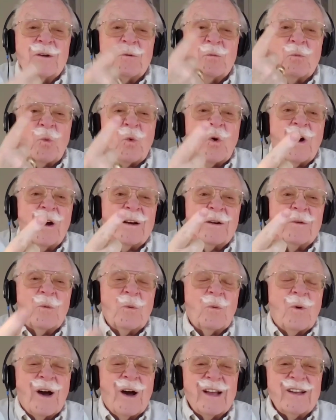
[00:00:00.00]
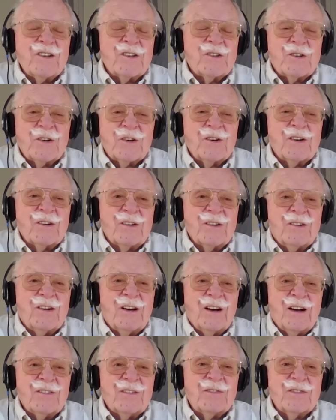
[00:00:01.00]
then one, why'd you turn it
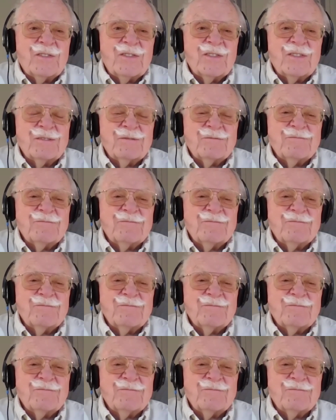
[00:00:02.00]
off?